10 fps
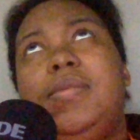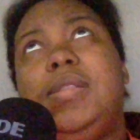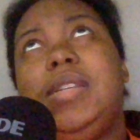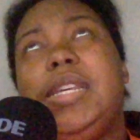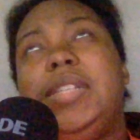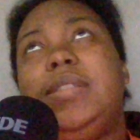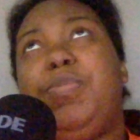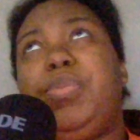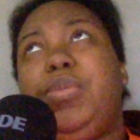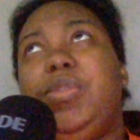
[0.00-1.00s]
is
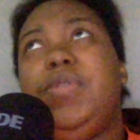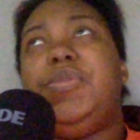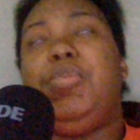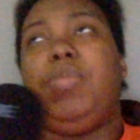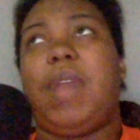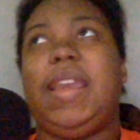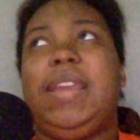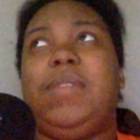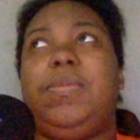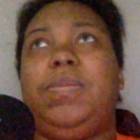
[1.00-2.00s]
proved
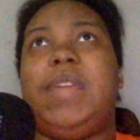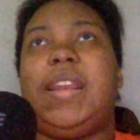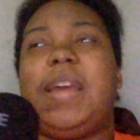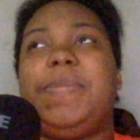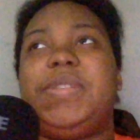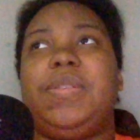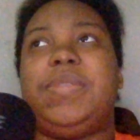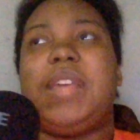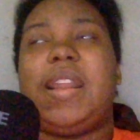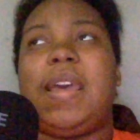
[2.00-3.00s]
right. That
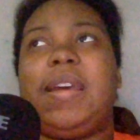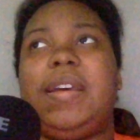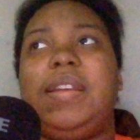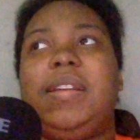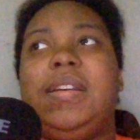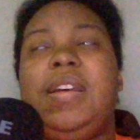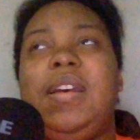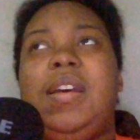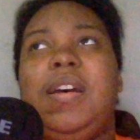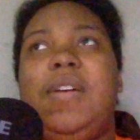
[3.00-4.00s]
episode that had,
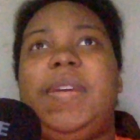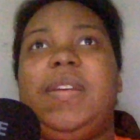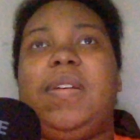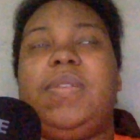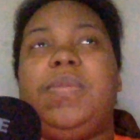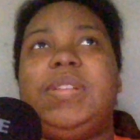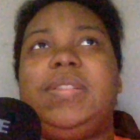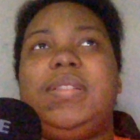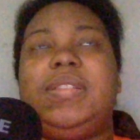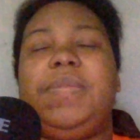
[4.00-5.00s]
oh my god, what's
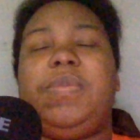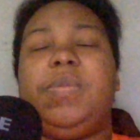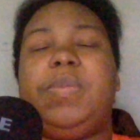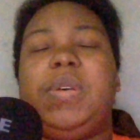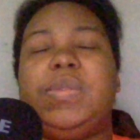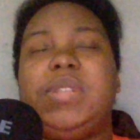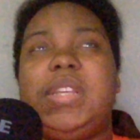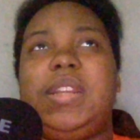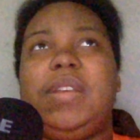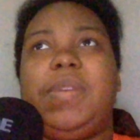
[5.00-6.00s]
his name from Pose
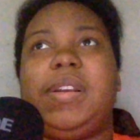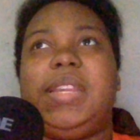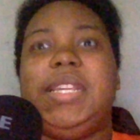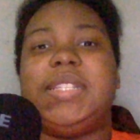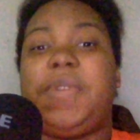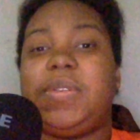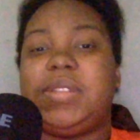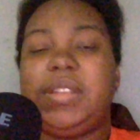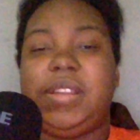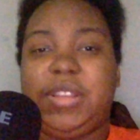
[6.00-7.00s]
in it, where he is
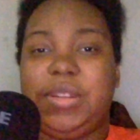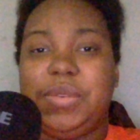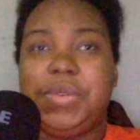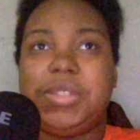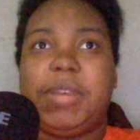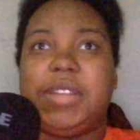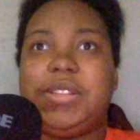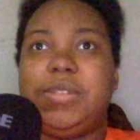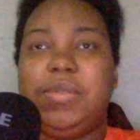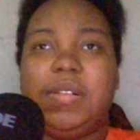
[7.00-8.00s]
falsely accused by
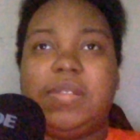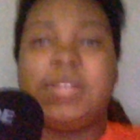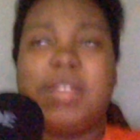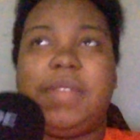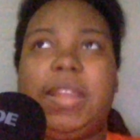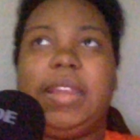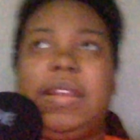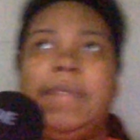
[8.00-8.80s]
two girls of like